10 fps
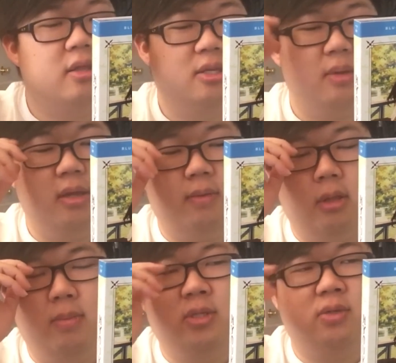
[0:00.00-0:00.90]
and some eh,
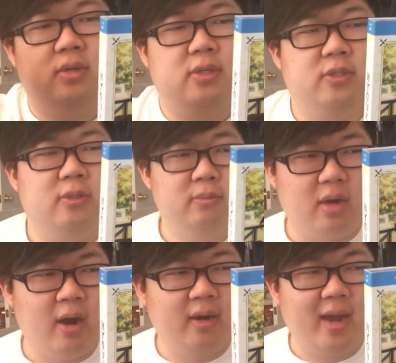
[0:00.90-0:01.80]
the mysteries
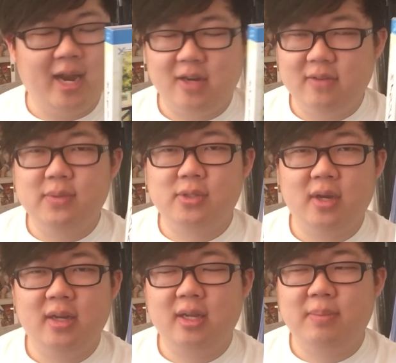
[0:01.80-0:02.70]
are kind of
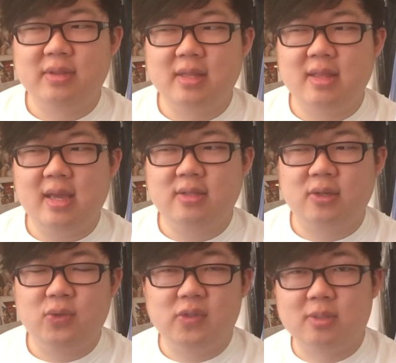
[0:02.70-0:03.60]
episodic, but then they
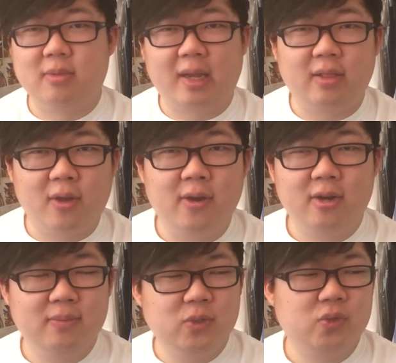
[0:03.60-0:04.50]
start doing some like
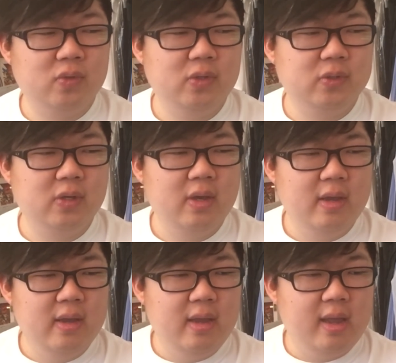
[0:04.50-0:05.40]
longer mysteries,
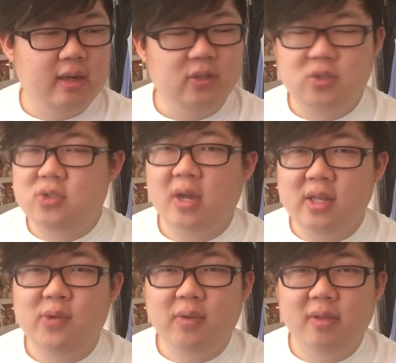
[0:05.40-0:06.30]
and it's
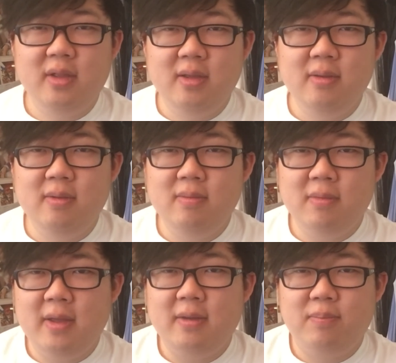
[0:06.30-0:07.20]
genuinely
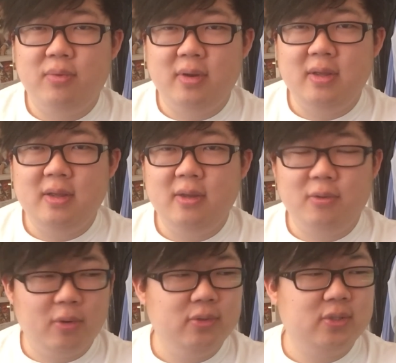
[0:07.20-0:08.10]
like pretty
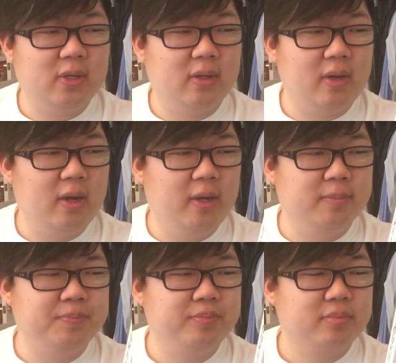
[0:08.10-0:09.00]
engrossing.
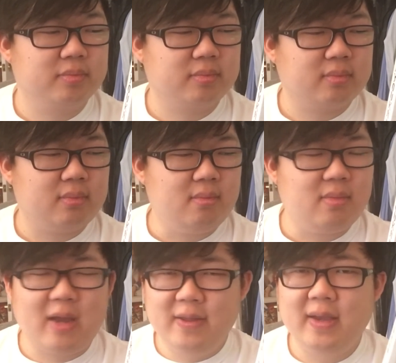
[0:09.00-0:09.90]
Um,
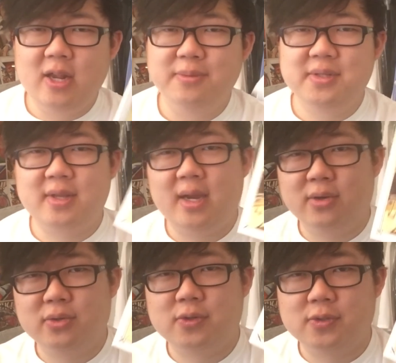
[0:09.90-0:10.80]
I think it helps that the
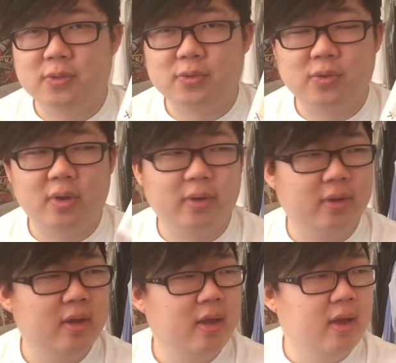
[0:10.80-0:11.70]
characters are so strong.
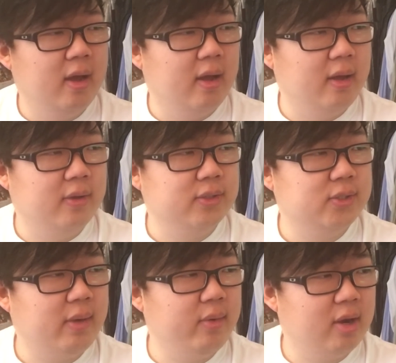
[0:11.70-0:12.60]
Uh,
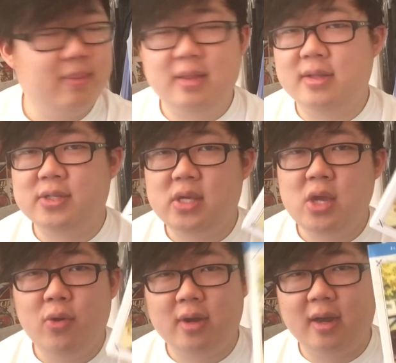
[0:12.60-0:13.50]
so I would recommend this
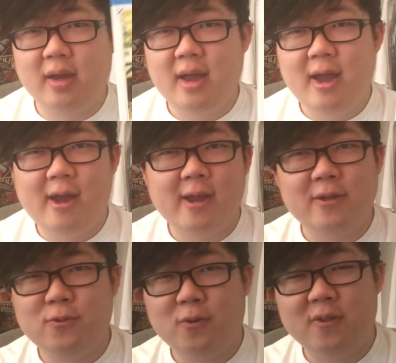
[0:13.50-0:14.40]
Hyouka. I
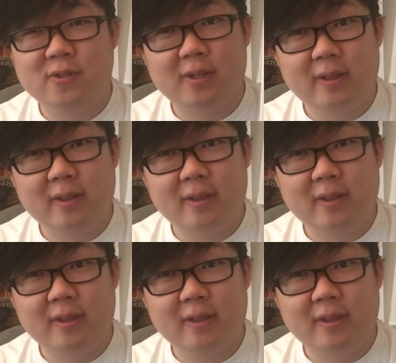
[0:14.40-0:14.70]
enjoyed this a